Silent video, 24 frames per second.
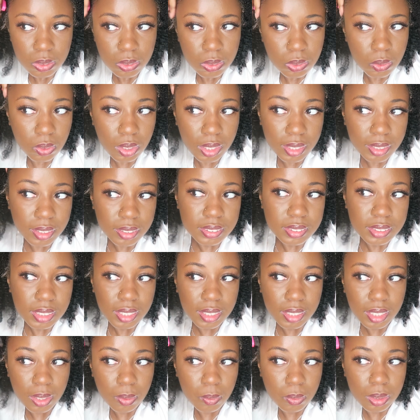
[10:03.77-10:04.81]
Or I decide
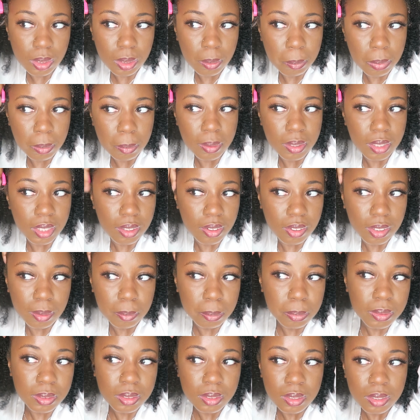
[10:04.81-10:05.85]
that I want to put my hair up
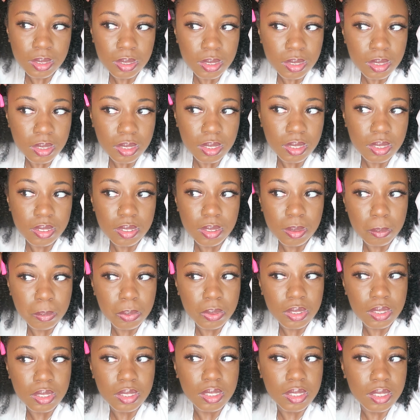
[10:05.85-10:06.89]
at some
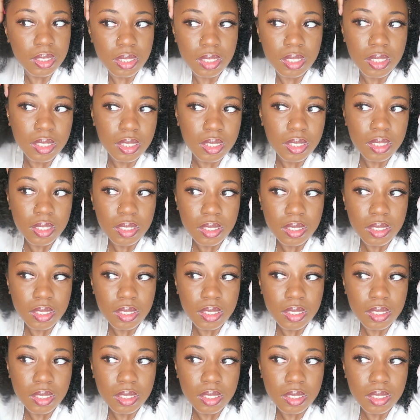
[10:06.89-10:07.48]
point in the day.